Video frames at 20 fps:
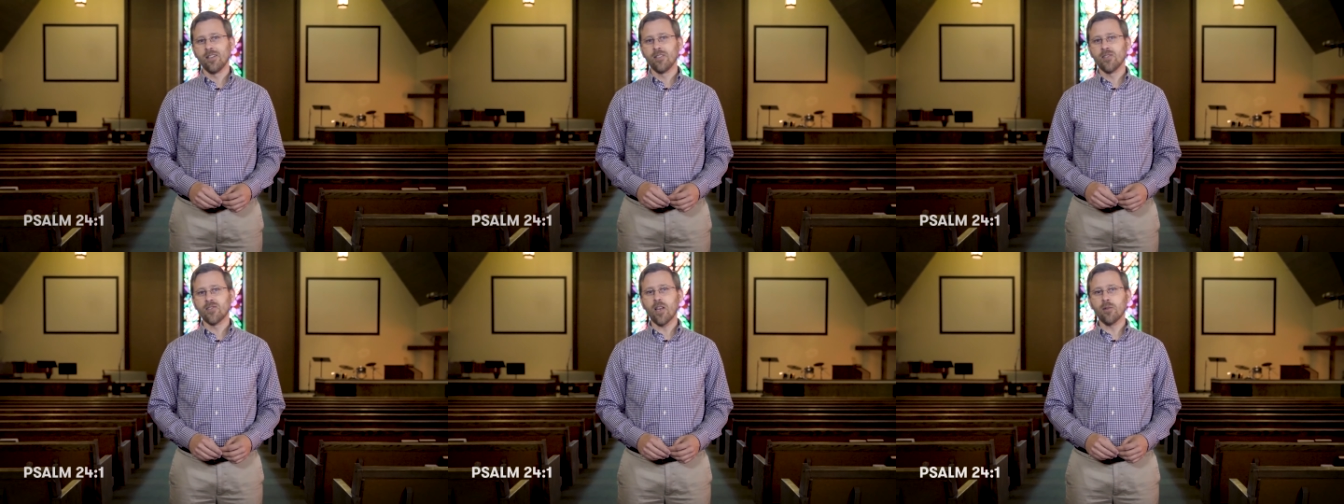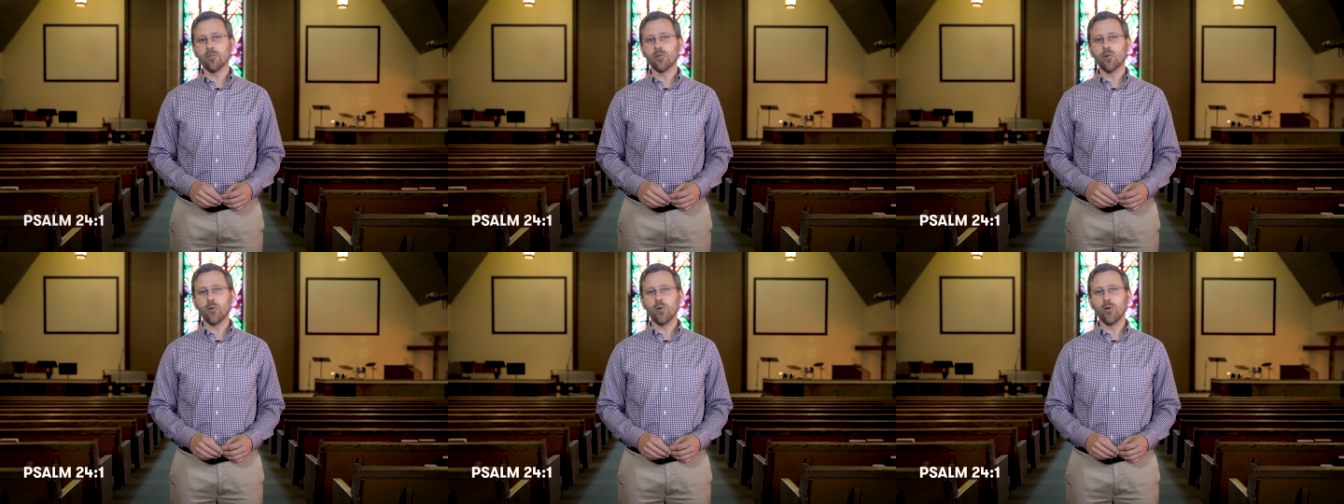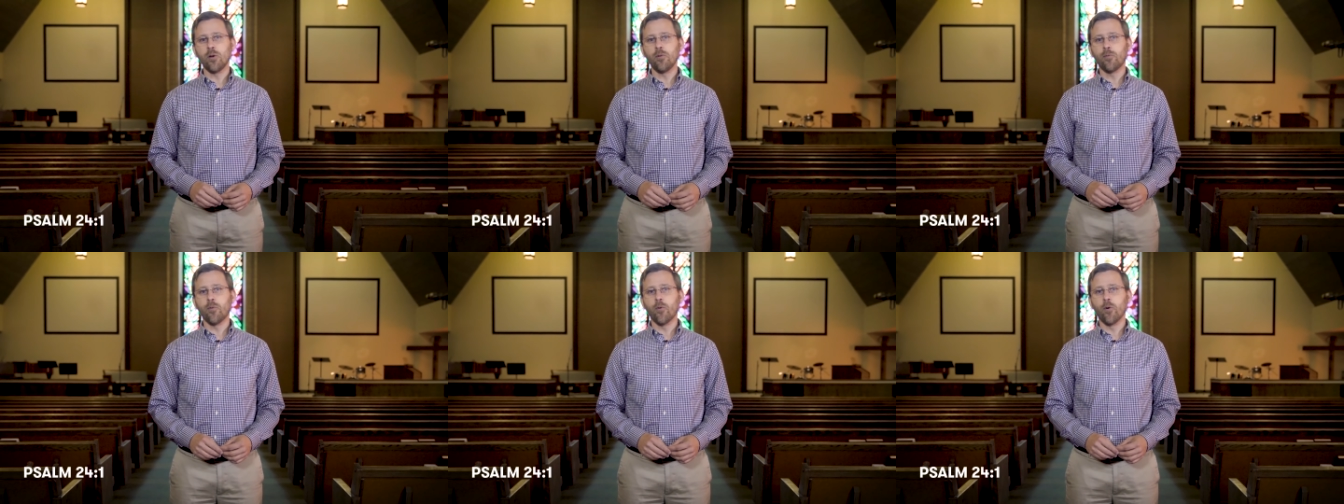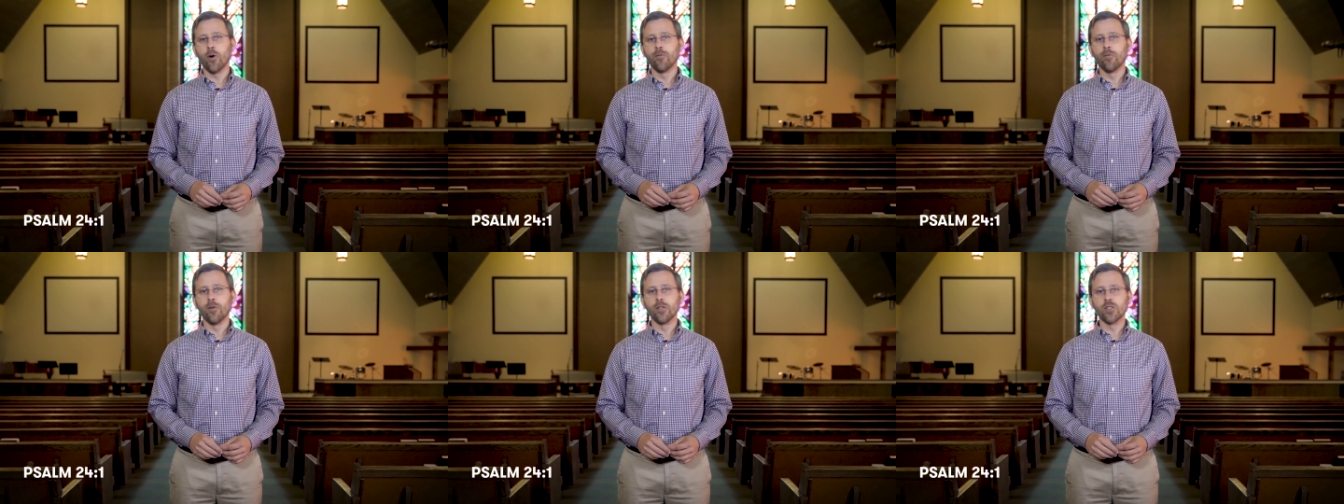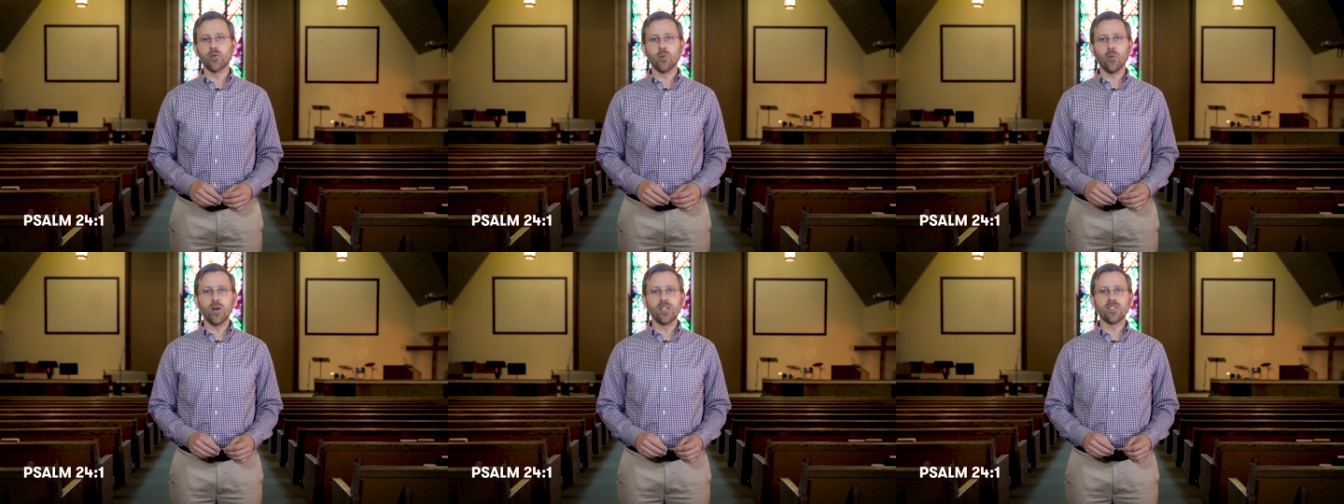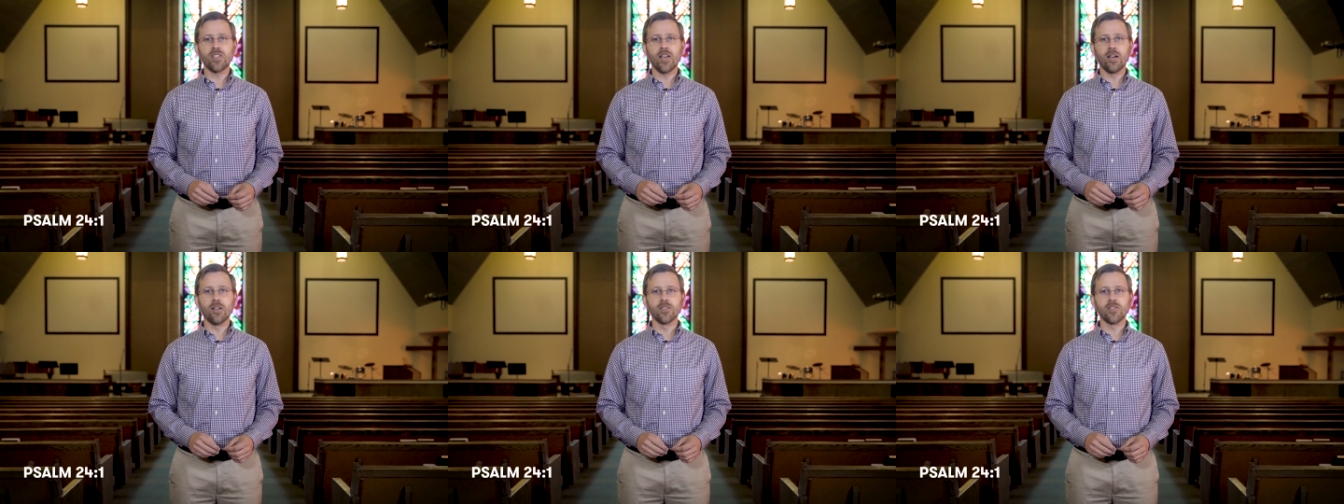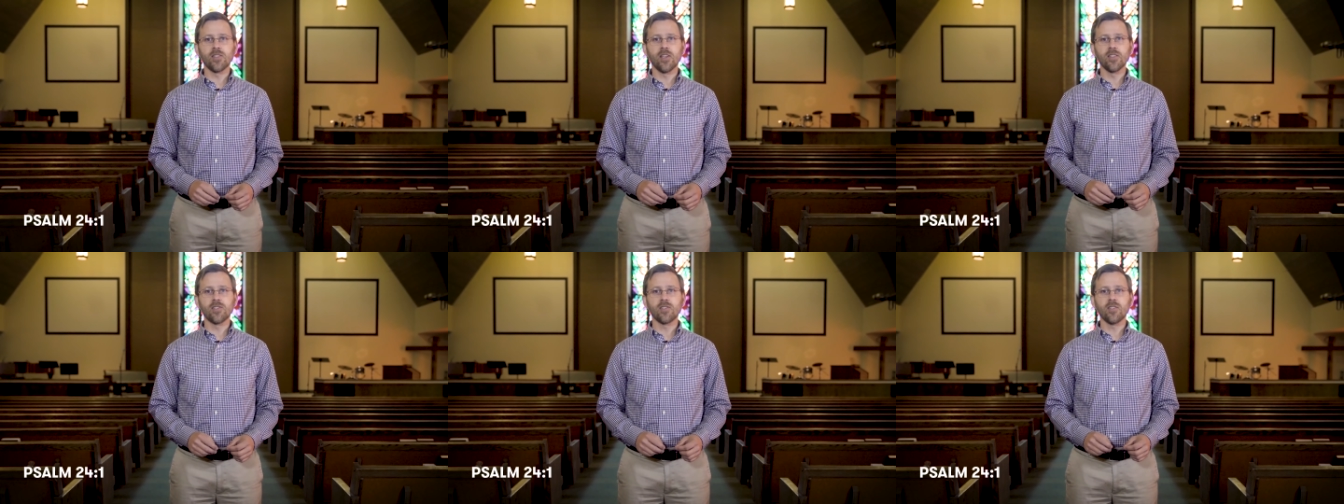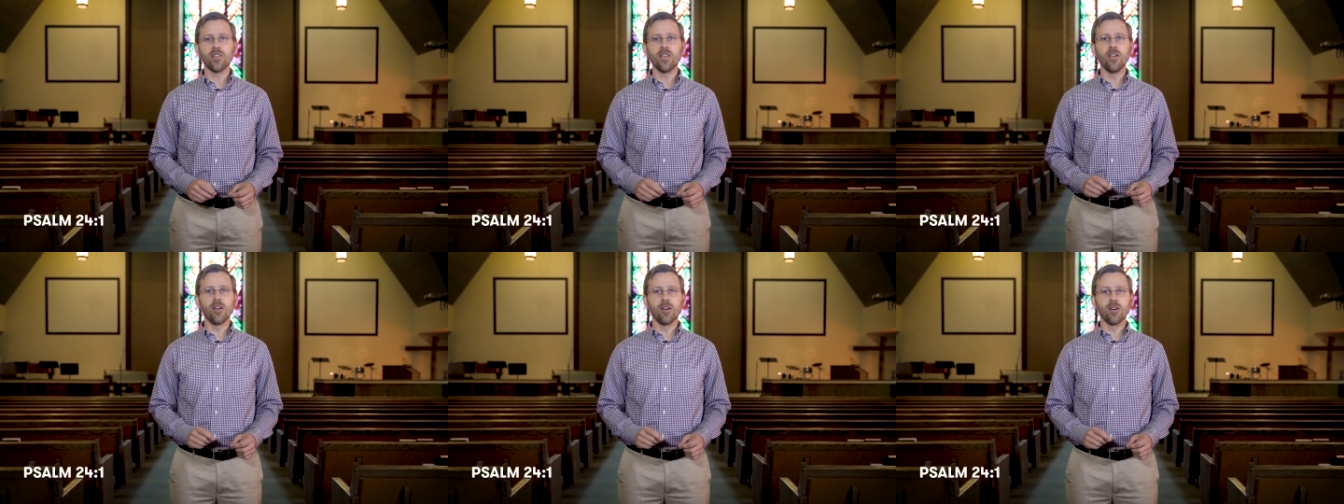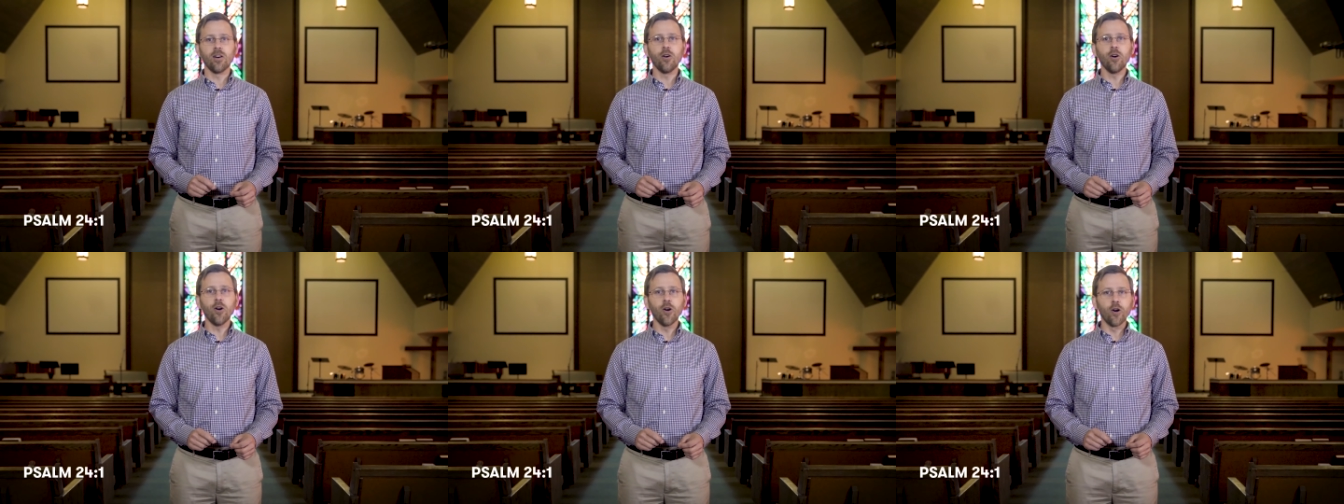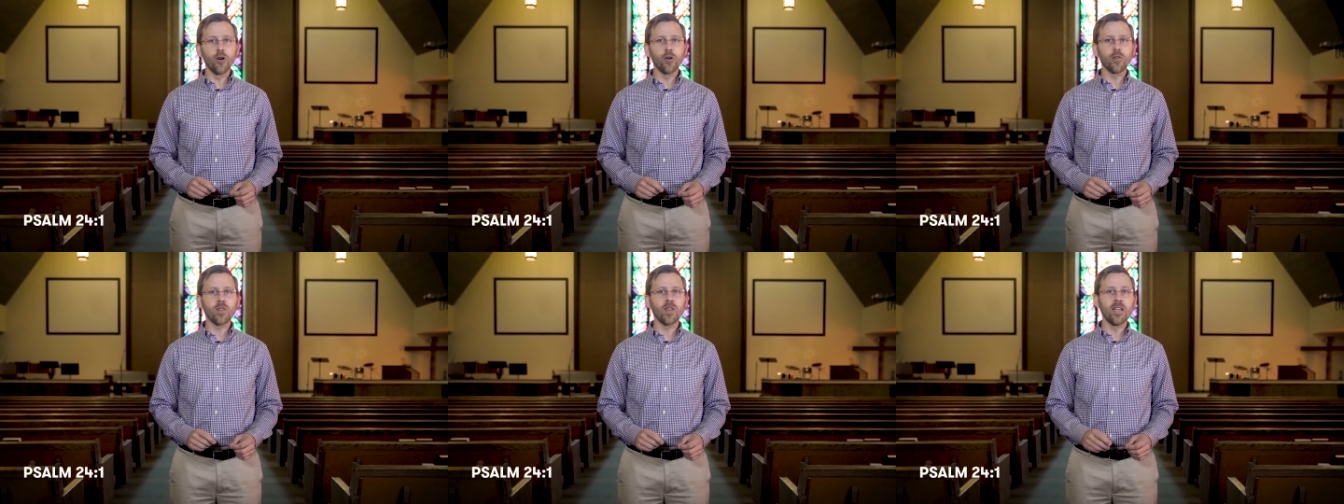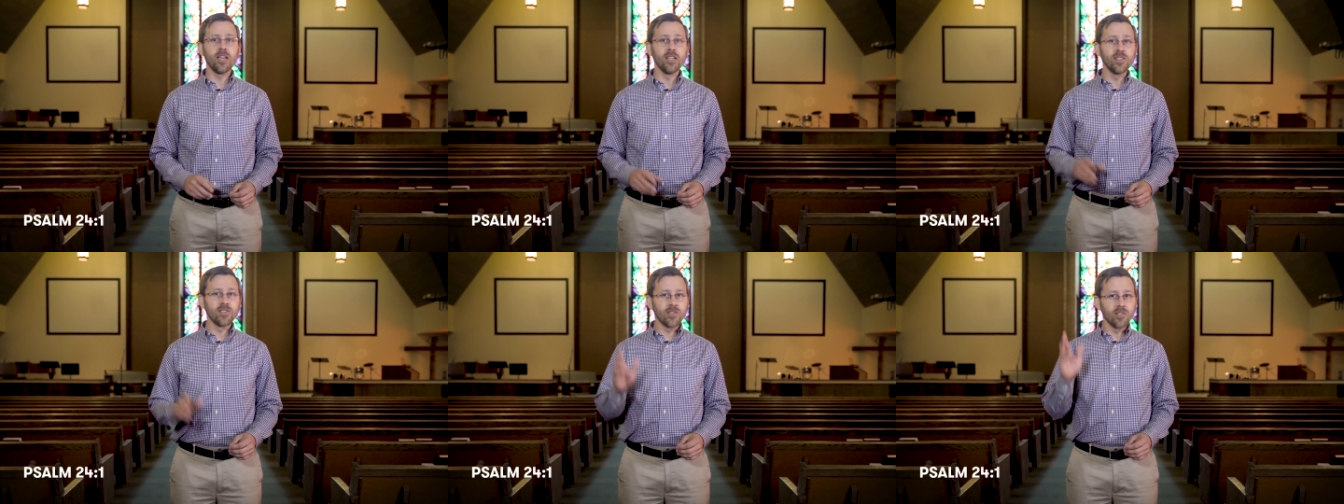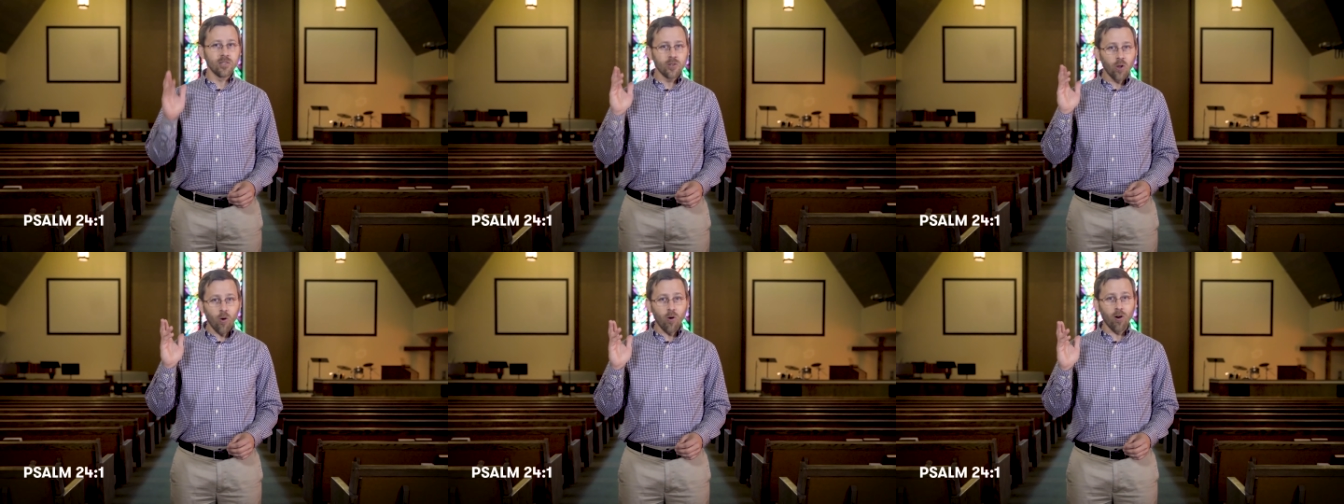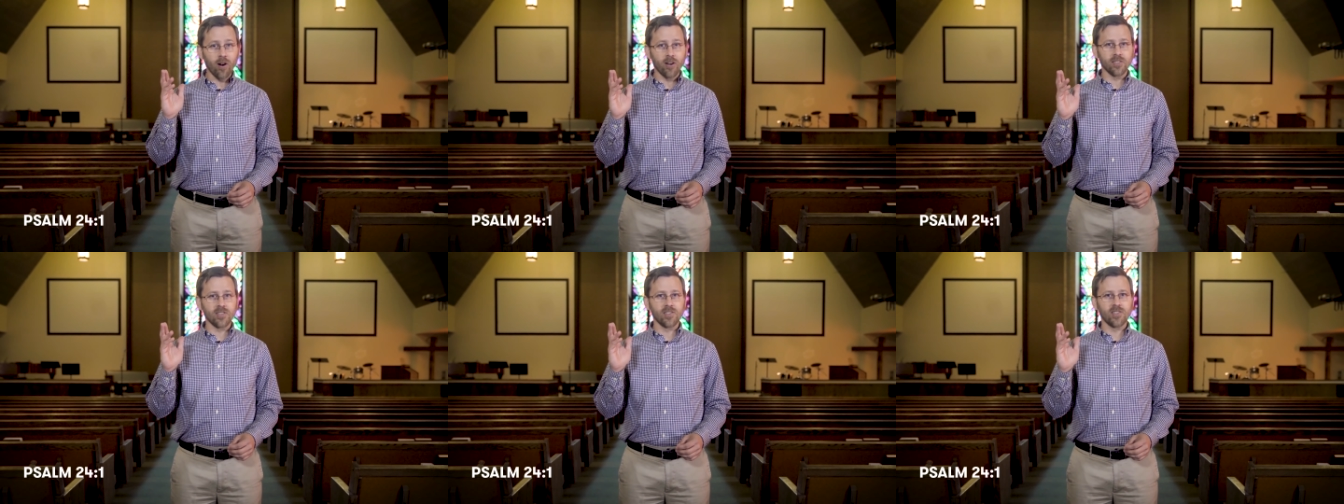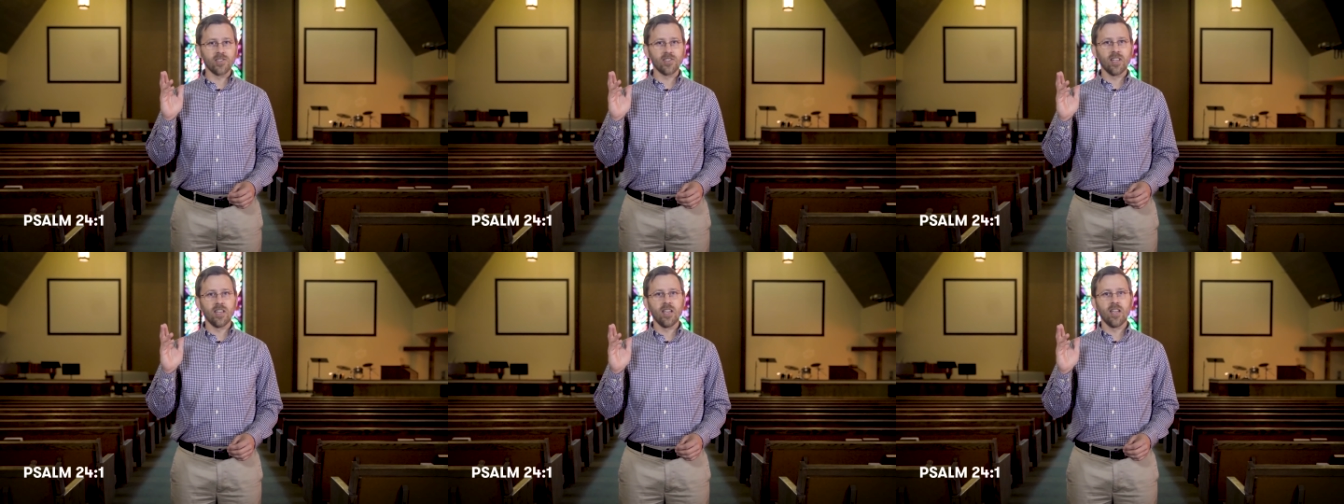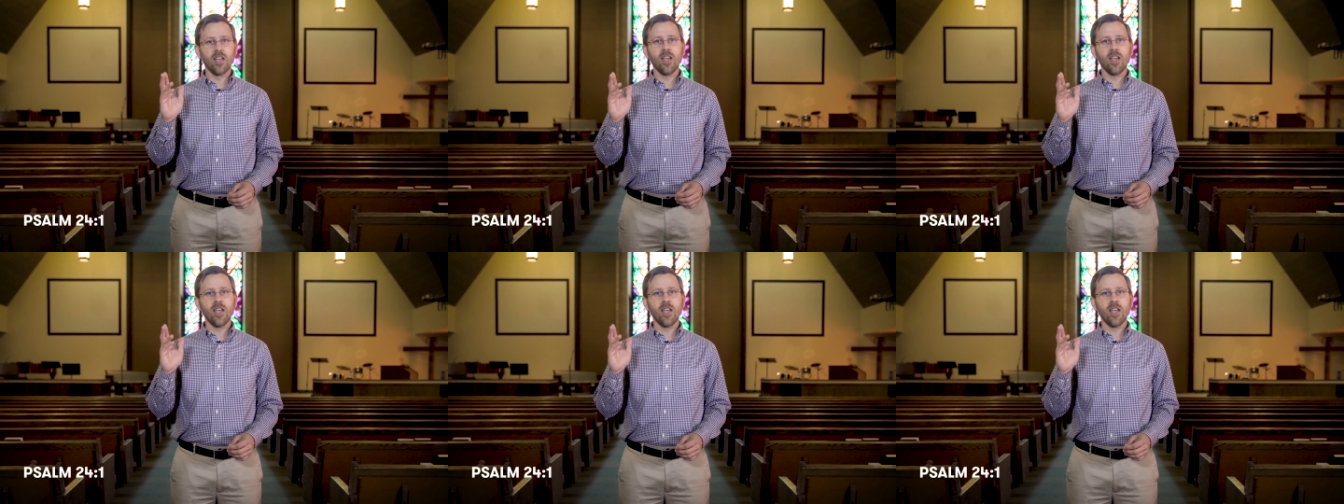Psalm 24, verse 1 tells us, "The earth is the Lord's,